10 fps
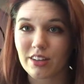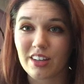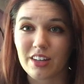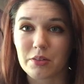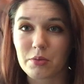
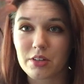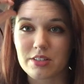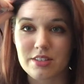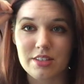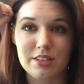again, what
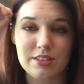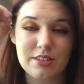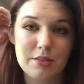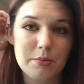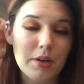is
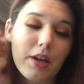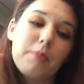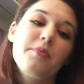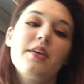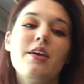this? But yeah,
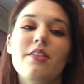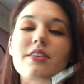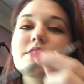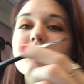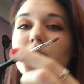
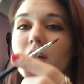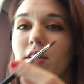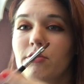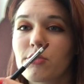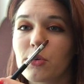this is
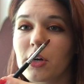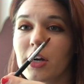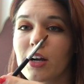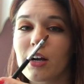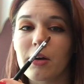great
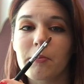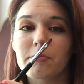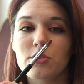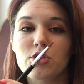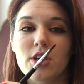for
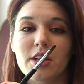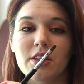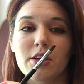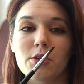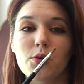just shading
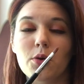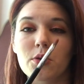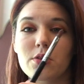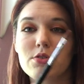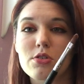the inner
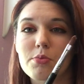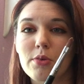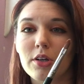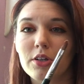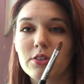corner. There's still
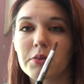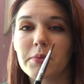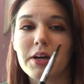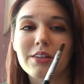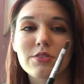product on
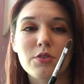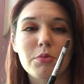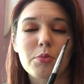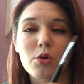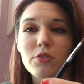mine's
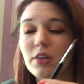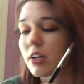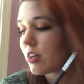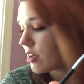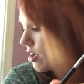from the
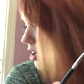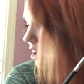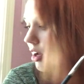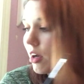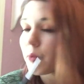Morphe
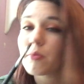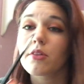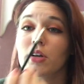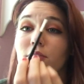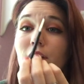
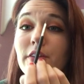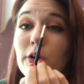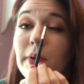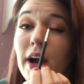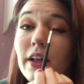
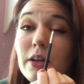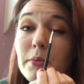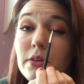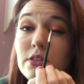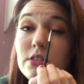35O palette,
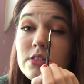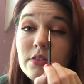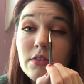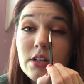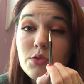but just,
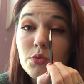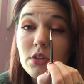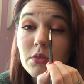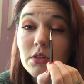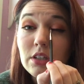it's
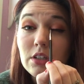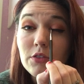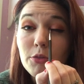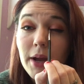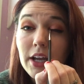really, really
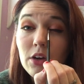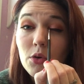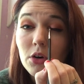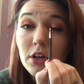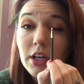good for packing
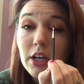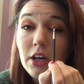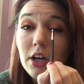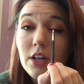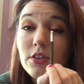corner
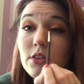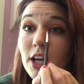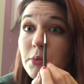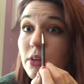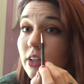here. And if you
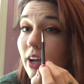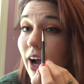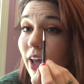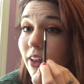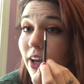like putting
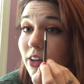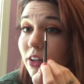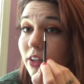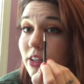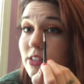highlight
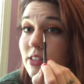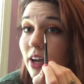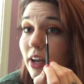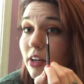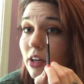on the
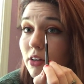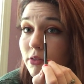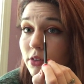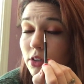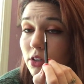inside of